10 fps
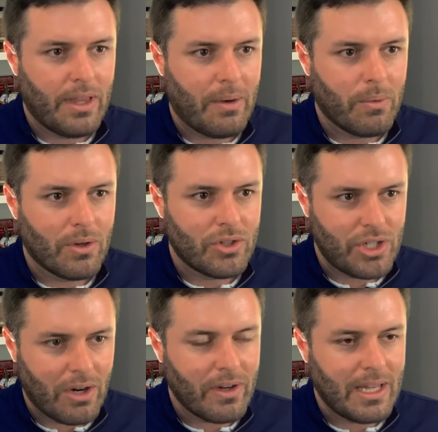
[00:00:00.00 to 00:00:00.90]
that we're
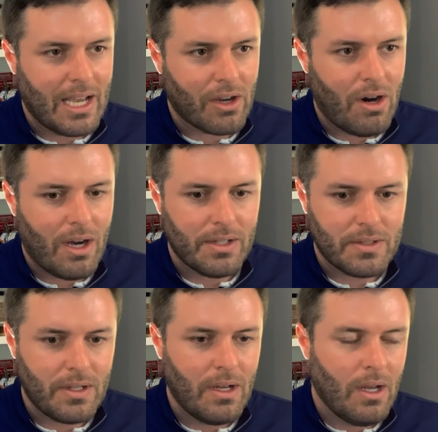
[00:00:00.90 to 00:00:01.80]
sharing that
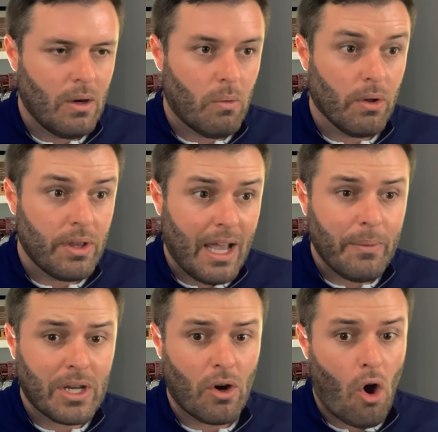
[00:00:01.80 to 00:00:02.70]
cost, well, now
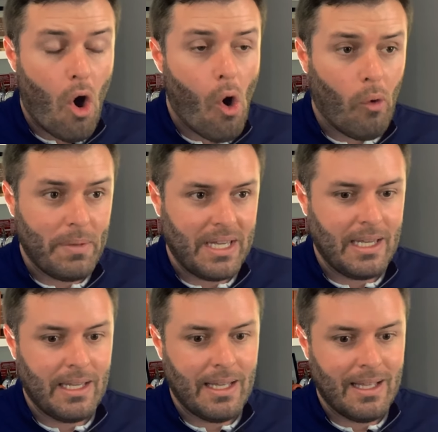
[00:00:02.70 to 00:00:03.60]
we could all
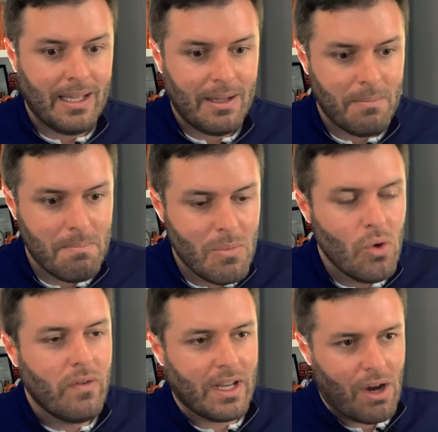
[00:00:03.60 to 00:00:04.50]
be
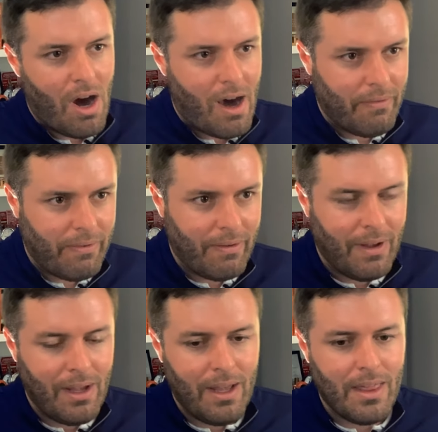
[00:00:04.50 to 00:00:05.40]
moving off
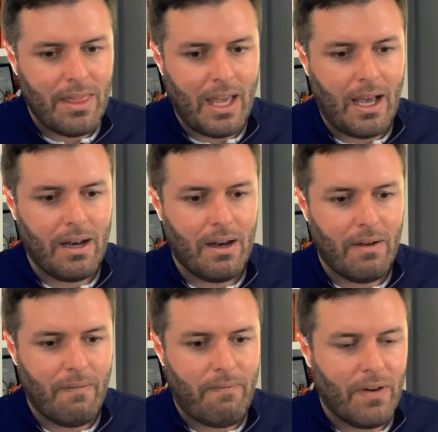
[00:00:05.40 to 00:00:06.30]
that
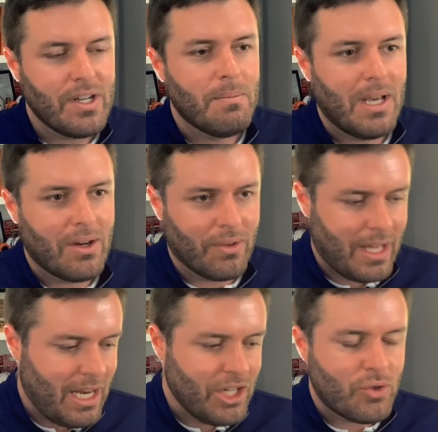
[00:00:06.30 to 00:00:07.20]
fundamental,
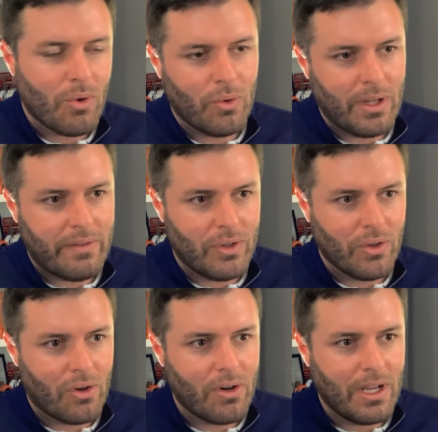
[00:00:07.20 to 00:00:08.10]
that intro
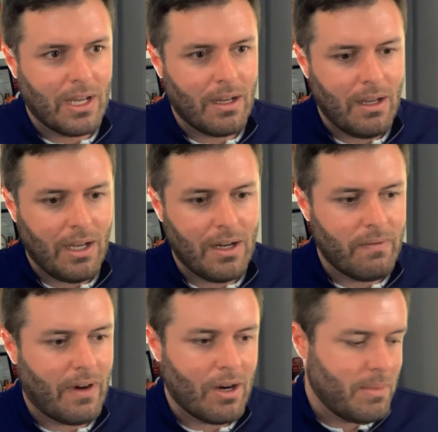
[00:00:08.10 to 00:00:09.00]
level learning in
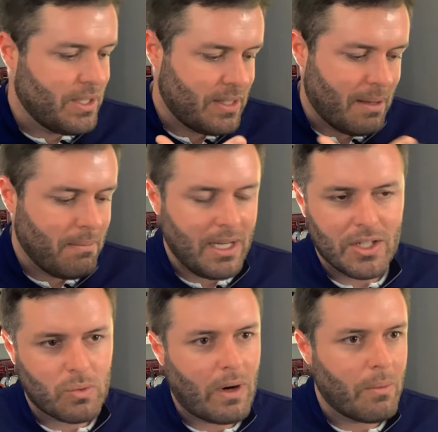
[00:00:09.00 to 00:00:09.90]
environments that meet
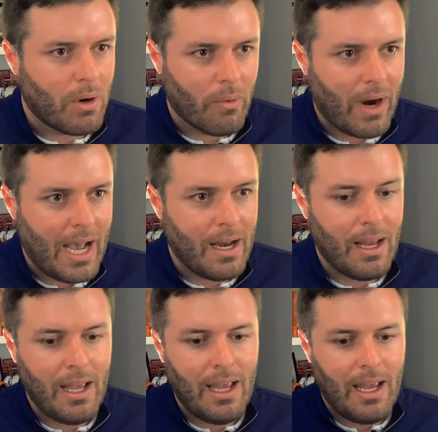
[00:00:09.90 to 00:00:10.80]
us right where we're at.
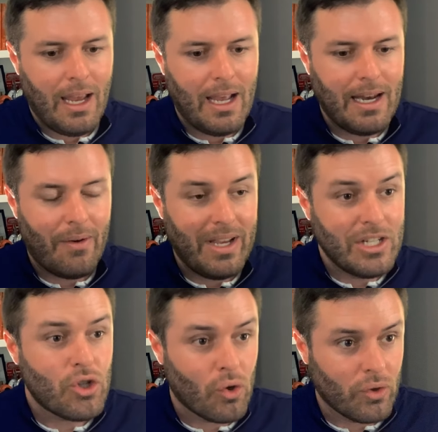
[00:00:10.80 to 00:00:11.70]
And now
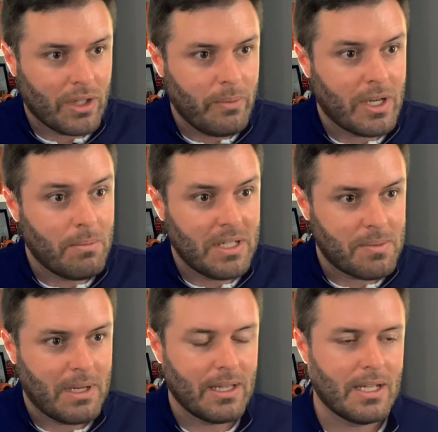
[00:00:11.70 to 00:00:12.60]
internally, we could be
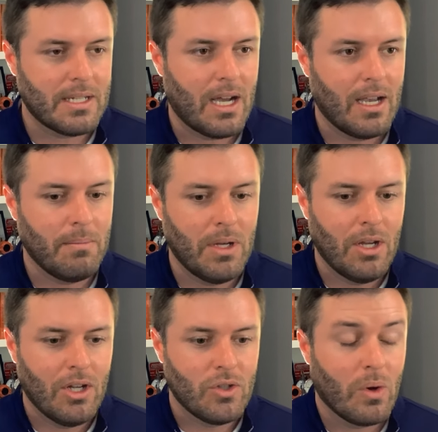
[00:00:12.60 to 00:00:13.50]
spending that time
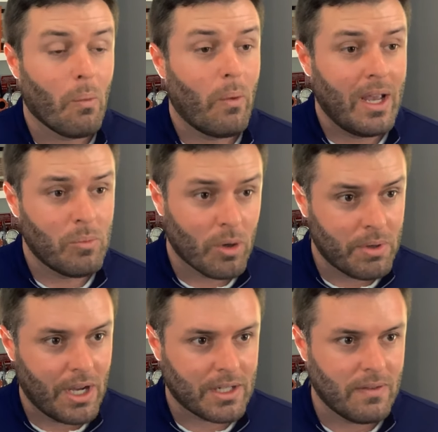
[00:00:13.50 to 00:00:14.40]
doing way more
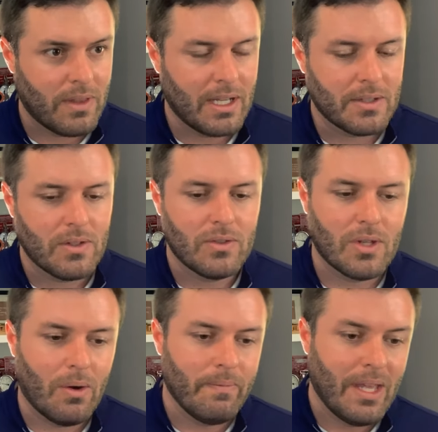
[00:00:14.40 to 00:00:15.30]
productive things.
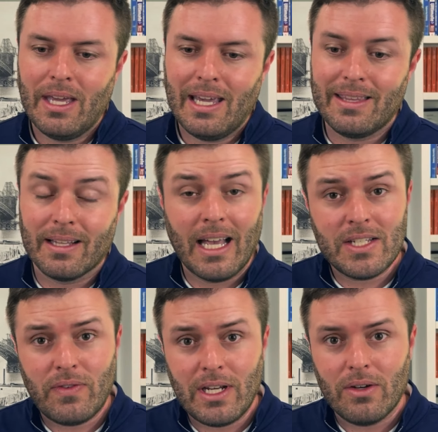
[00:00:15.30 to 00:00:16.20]
So in the
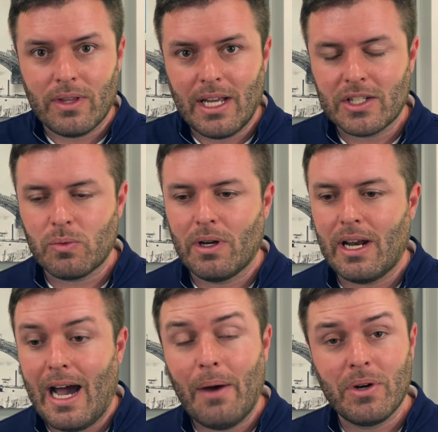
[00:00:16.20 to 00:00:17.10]
last video, the next
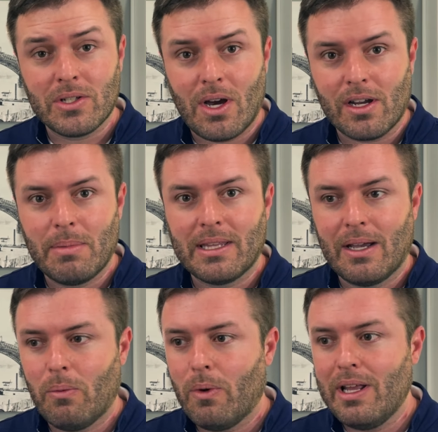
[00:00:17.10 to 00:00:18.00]
one, I want to talk about
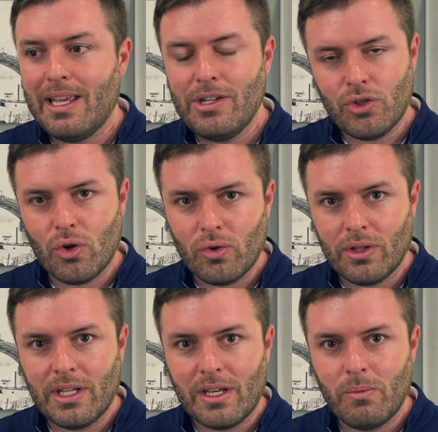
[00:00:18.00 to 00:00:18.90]
that. What
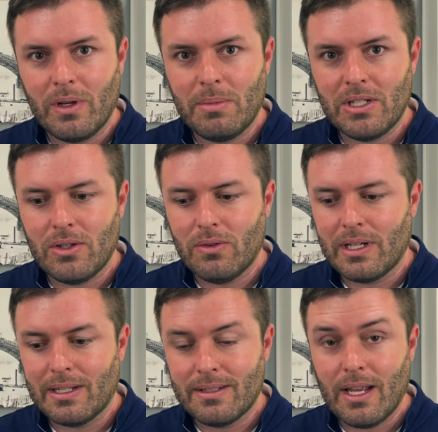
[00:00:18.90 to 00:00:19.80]
internally can we be
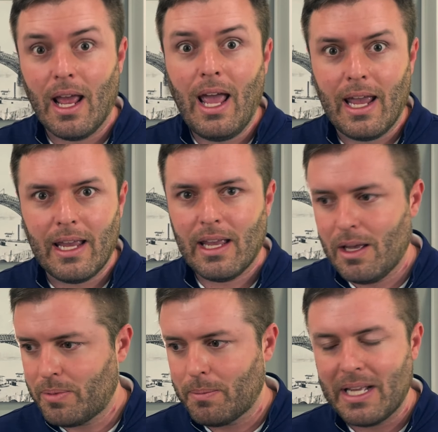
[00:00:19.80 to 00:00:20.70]
doing today,
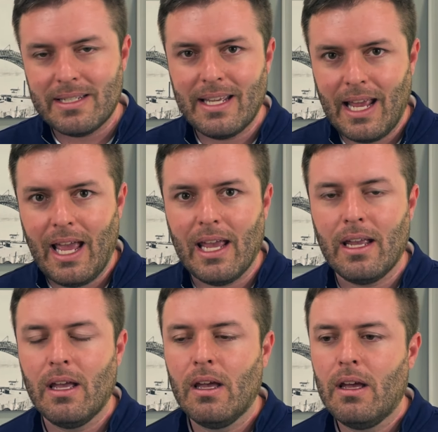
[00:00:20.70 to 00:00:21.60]
implement
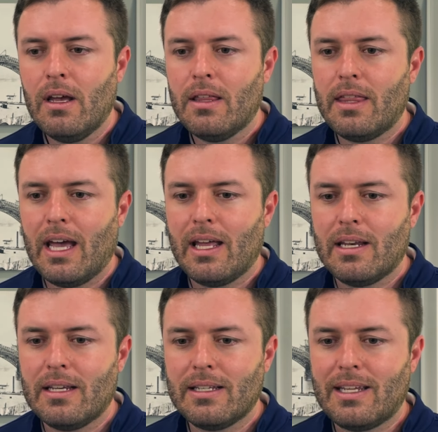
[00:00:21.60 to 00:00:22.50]
today,
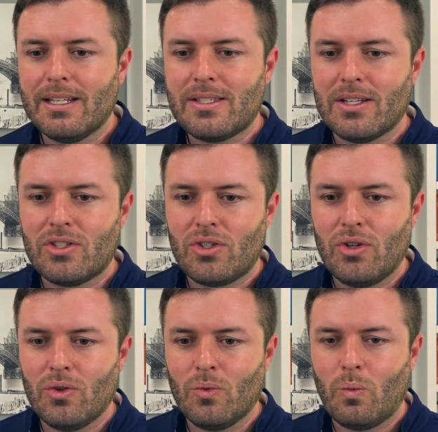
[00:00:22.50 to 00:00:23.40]
that gets us
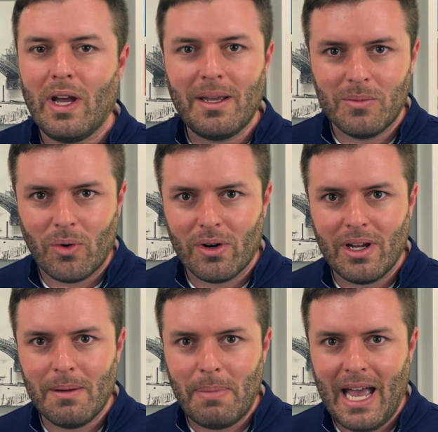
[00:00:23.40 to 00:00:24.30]
to way more
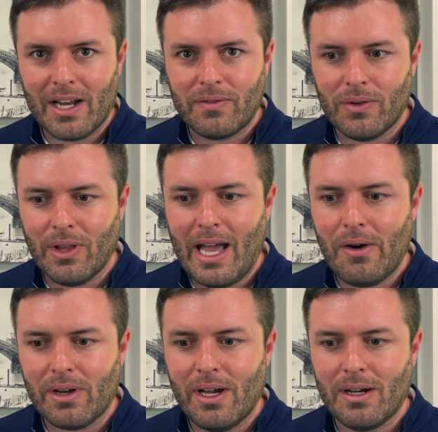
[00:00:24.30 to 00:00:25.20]
impactful
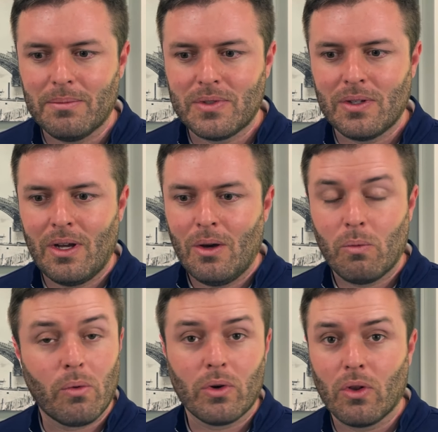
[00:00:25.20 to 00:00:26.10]
outcomes
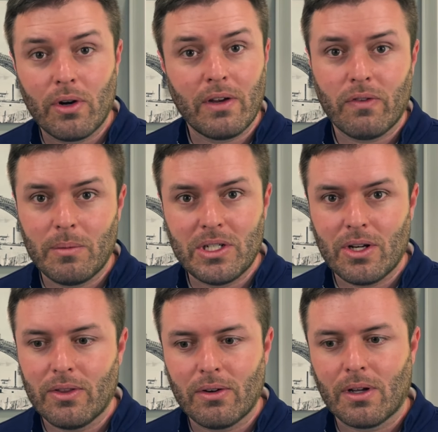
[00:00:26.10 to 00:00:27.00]
where we're learning from
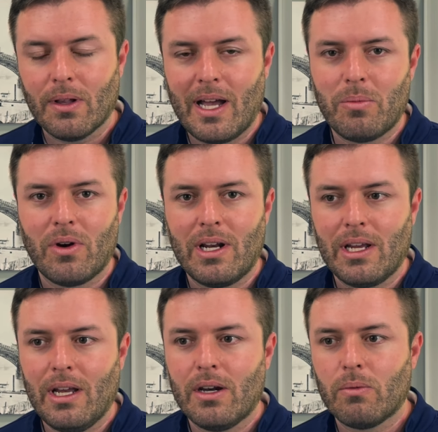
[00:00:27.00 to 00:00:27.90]
each other and
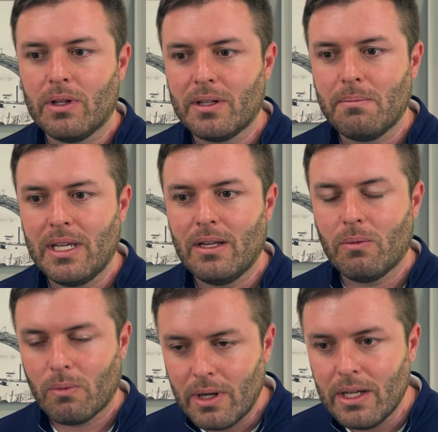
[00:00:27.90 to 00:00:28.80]
collaborating in a really
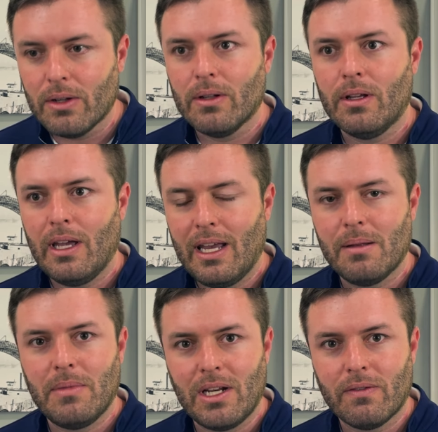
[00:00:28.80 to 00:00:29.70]
real
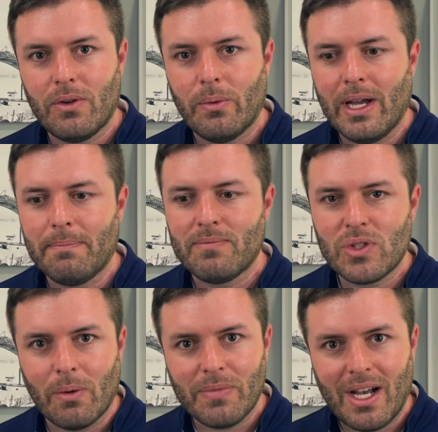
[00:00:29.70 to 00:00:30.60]
and meaningful way.
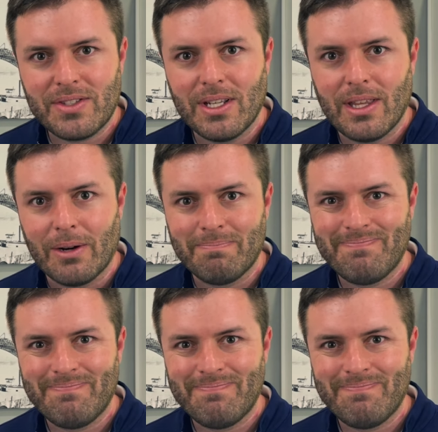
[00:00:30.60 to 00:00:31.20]
So I'll see you there.